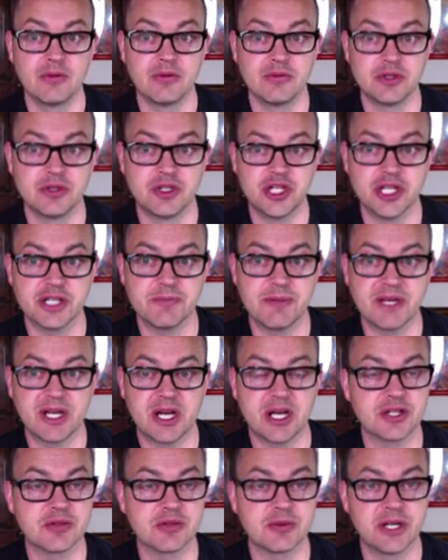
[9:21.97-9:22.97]
just
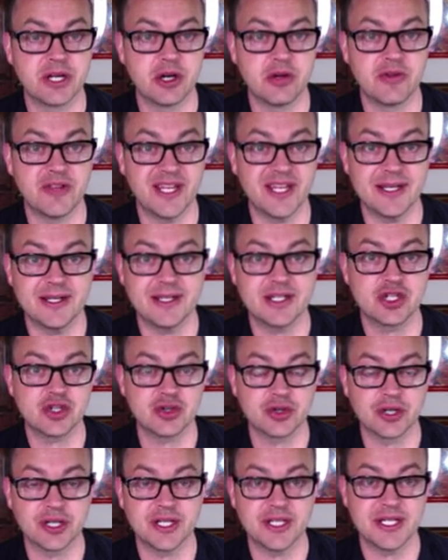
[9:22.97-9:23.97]
because we know the initial
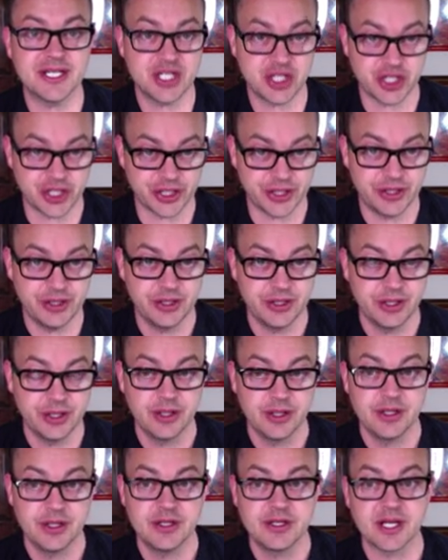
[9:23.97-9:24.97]
condition
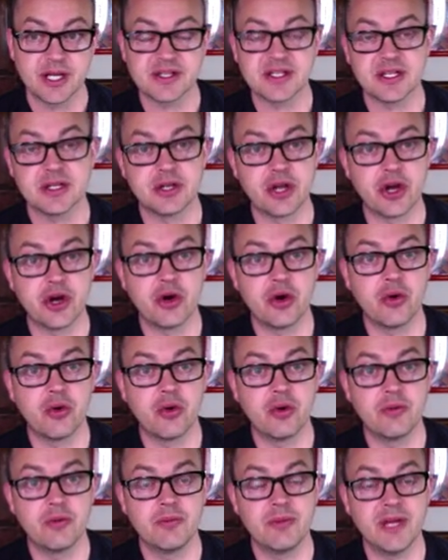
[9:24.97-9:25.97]
doesn't
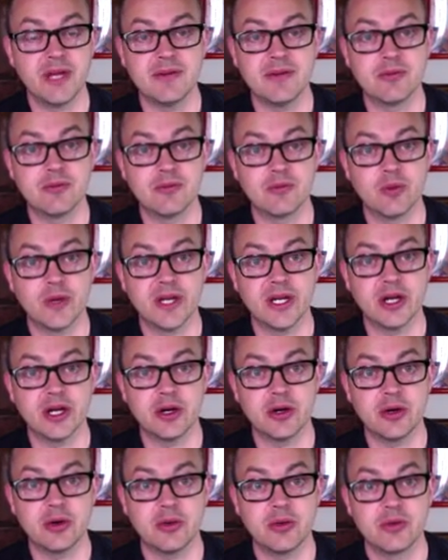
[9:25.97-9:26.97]
mean we
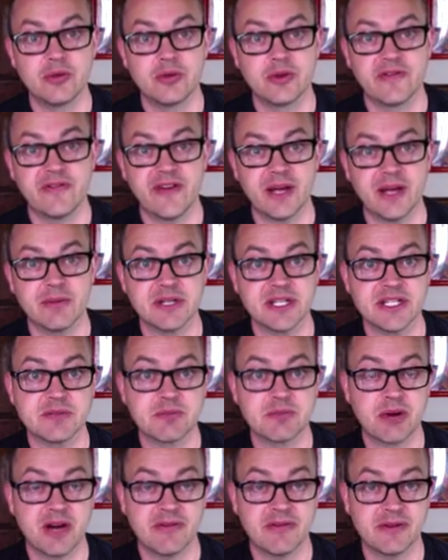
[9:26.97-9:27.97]
know the family's
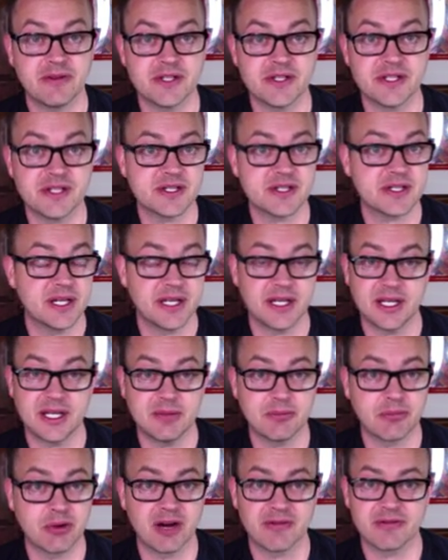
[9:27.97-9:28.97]
preferences. And again,
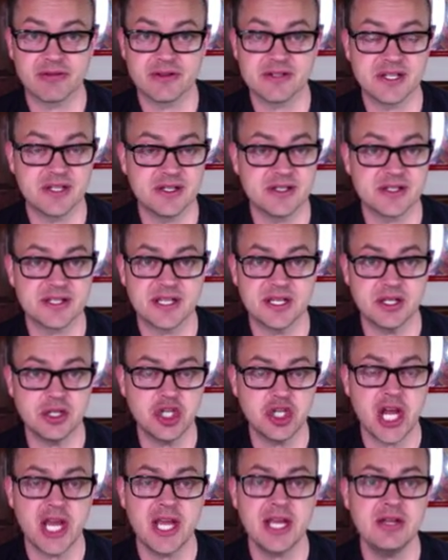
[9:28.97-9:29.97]
preferences can
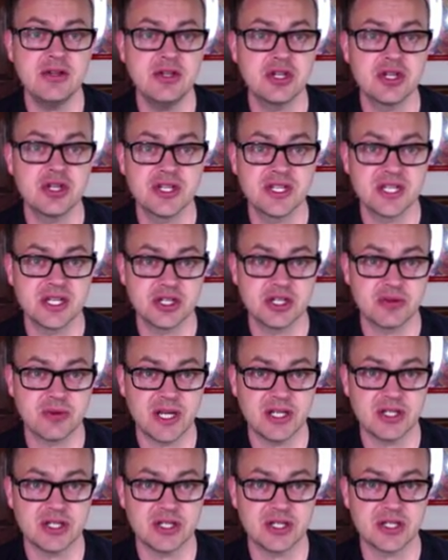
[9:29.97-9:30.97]
change,
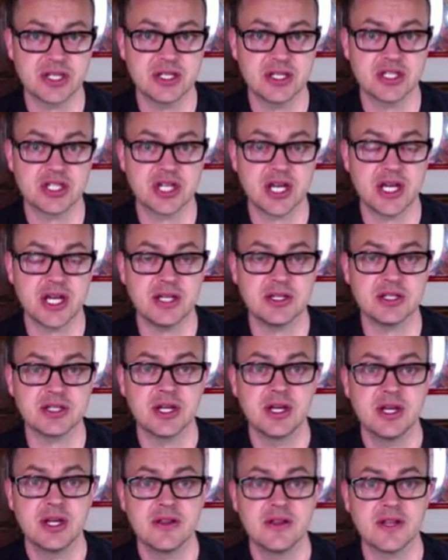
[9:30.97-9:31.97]
situations can change,
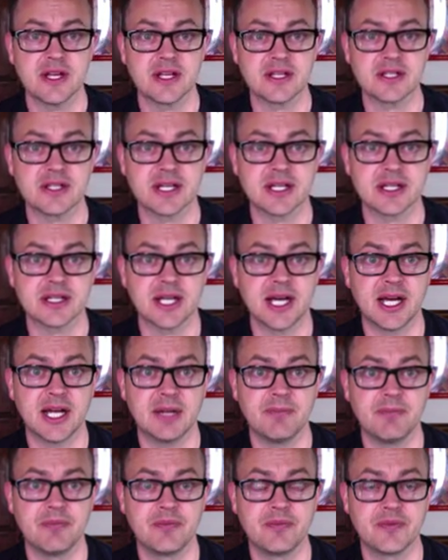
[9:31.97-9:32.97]
things like that.
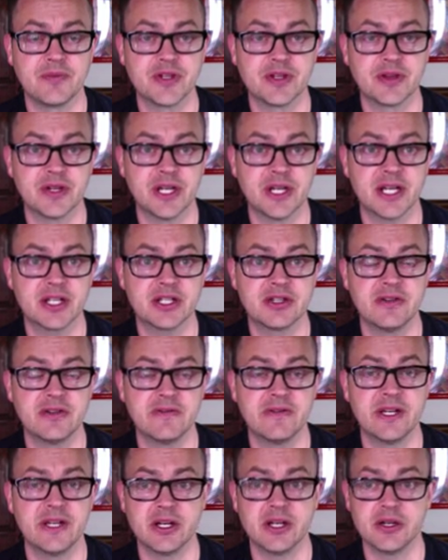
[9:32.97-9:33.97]
So the next 2
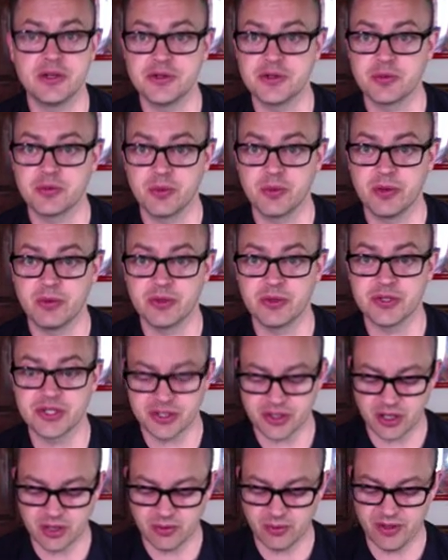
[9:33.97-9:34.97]
videos, we will
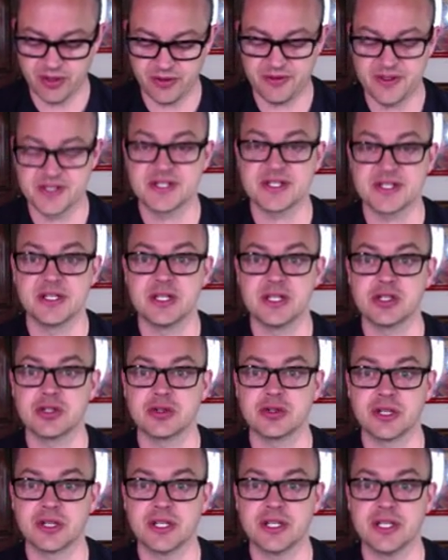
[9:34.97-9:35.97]
start with this initial
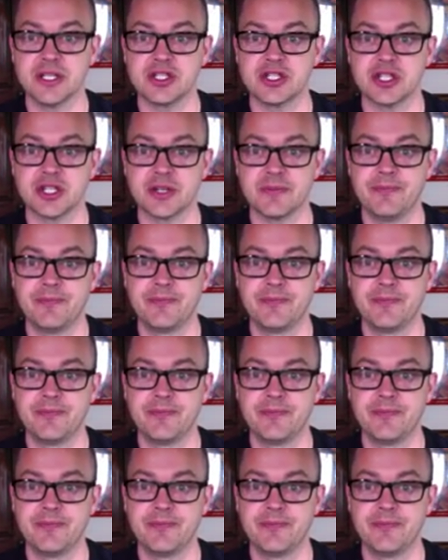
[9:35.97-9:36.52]
condition